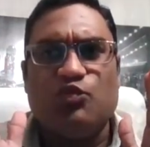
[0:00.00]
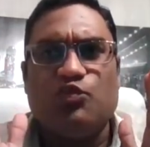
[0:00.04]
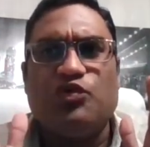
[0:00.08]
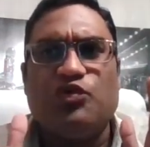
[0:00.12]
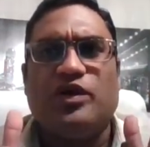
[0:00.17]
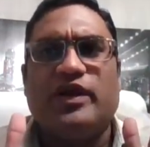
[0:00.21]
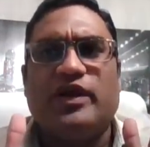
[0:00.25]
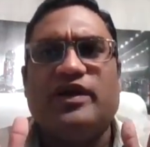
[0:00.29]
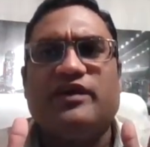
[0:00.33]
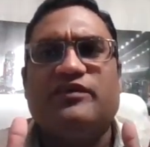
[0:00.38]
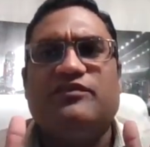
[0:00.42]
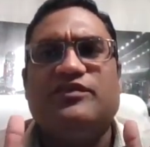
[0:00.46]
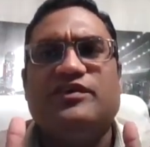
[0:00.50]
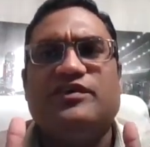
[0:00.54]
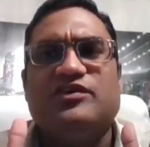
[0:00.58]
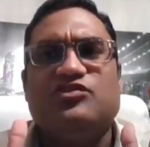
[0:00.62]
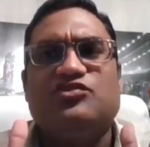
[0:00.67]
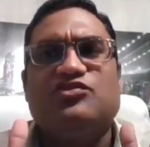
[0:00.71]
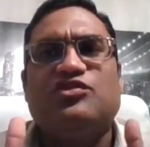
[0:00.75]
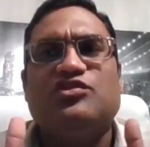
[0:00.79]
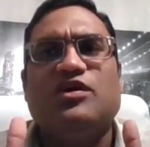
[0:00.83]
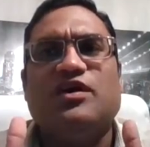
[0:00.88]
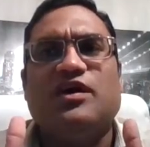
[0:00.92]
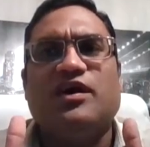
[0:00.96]
whatever
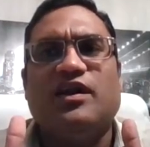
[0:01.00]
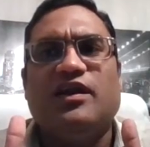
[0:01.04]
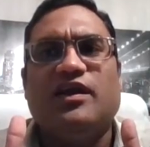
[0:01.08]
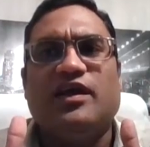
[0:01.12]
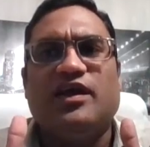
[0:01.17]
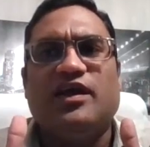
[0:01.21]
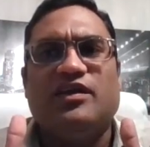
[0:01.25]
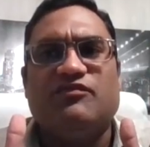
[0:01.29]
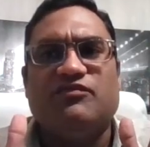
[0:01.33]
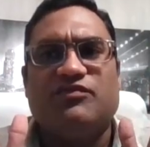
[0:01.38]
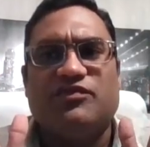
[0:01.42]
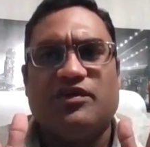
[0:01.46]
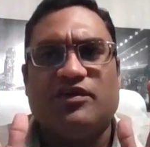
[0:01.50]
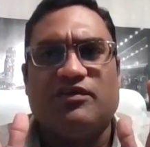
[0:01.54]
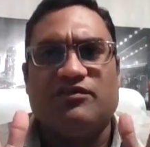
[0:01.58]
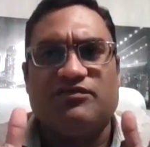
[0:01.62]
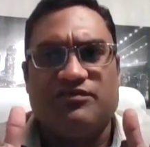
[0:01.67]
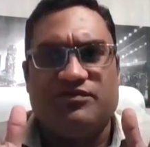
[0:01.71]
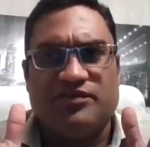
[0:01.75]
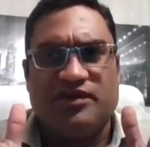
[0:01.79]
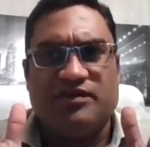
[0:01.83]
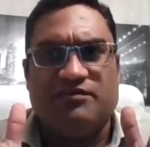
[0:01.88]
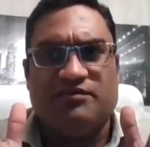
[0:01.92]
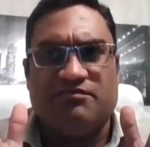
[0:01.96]
is good in front of
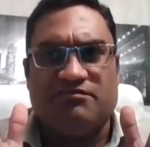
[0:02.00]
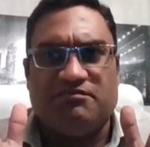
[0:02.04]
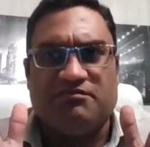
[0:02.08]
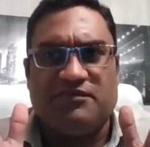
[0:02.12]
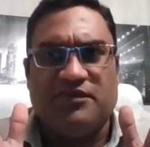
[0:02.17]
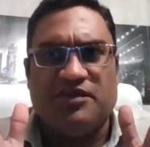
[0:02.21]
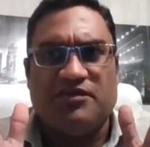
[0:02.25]
him.